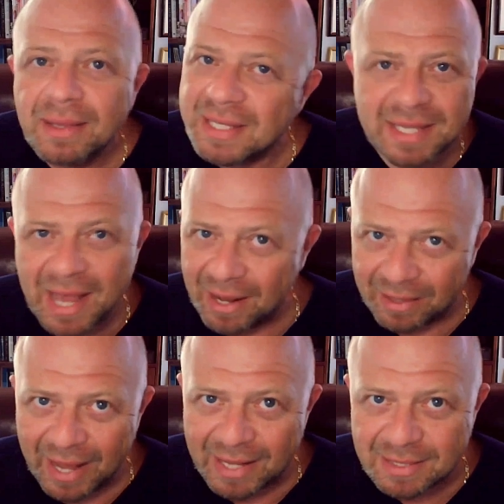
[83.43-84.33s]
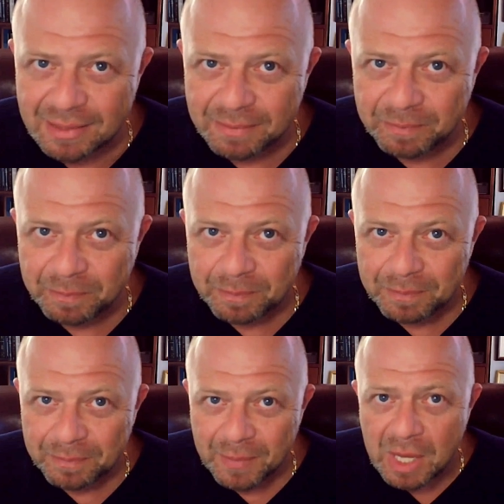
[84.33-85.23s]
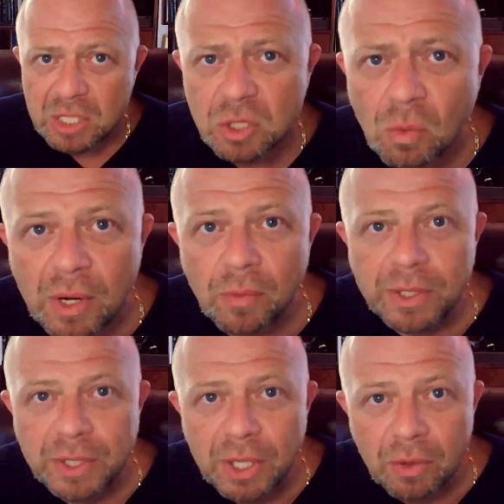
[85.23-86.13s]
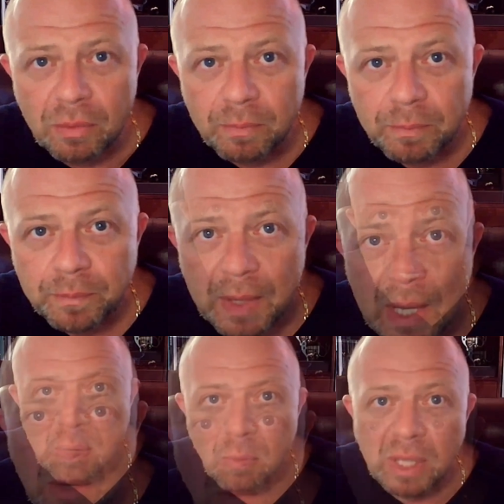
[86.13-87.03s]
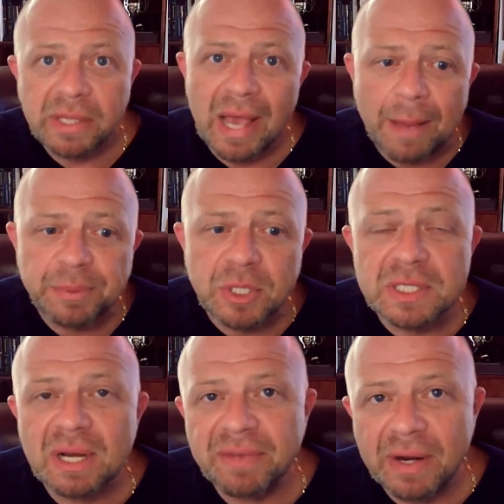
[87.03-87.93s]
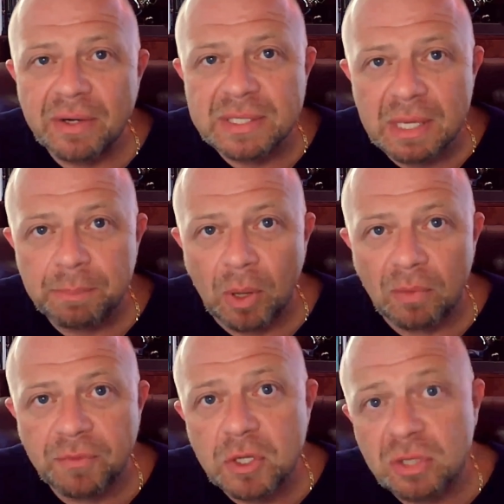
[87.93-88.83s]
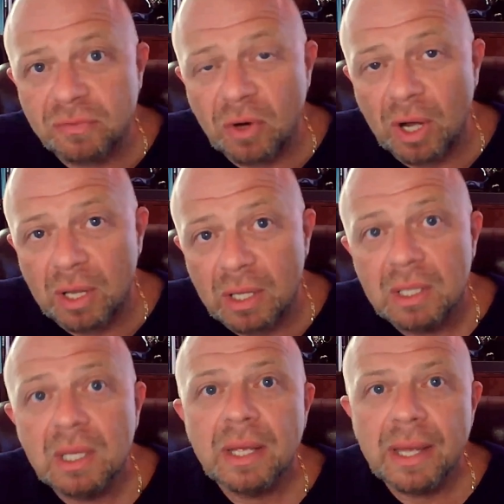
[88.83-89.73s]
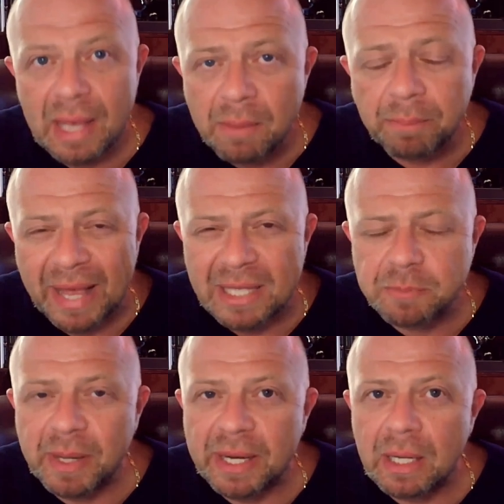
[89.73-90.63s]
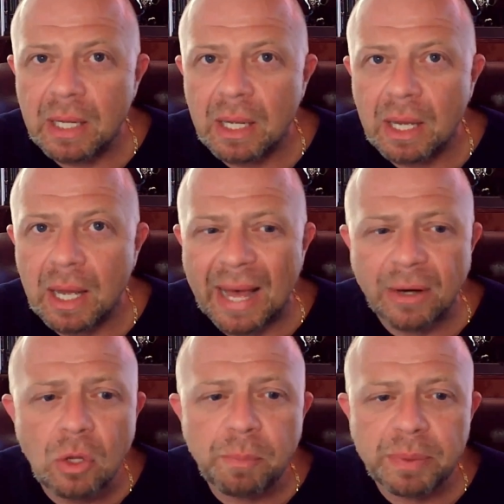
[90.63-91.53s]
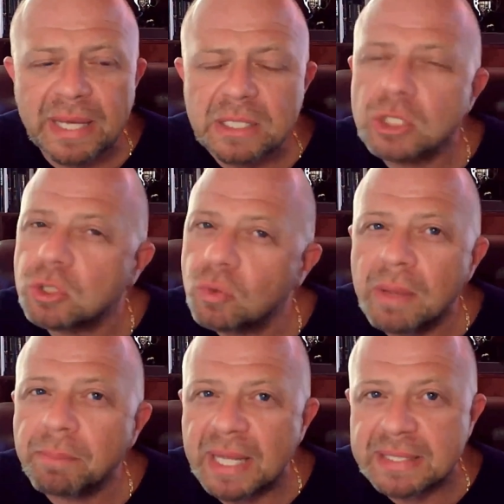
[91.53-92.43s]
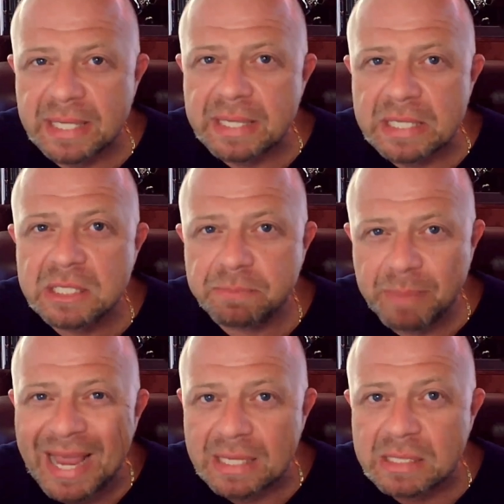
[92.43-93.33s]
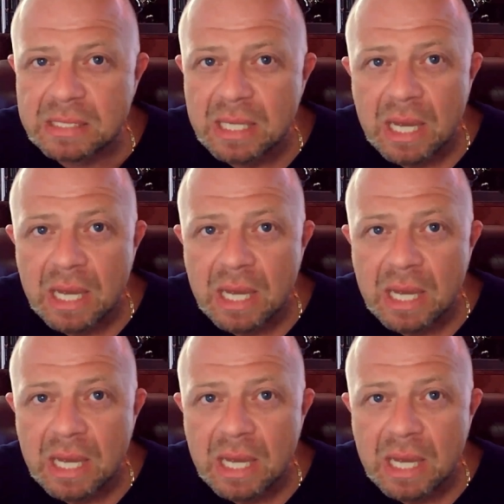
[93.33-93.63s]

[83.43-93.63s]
This can't last. So what do? Well, the options are very simple. First of all, implants, but how do you place 2 implants in this space?